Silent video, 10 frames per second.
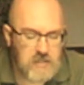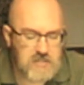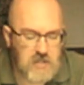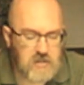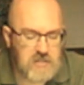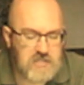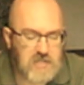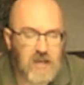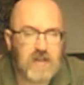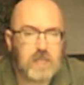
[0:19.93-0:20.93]
So this
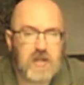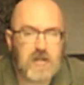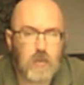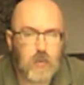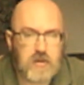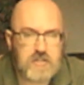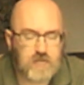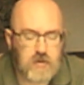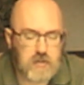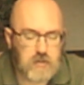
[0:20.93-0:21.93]
has kind of been in the
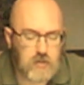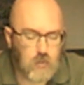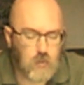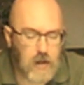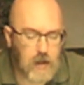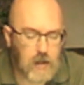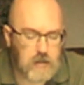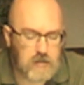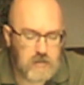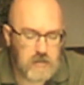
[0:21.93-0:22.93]
works for a little
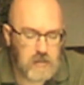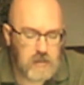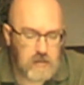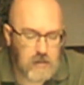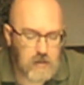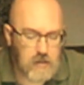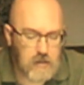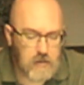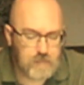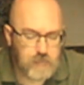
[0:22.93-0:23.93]
while.
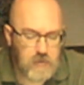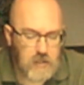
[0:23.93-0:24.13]
Uh,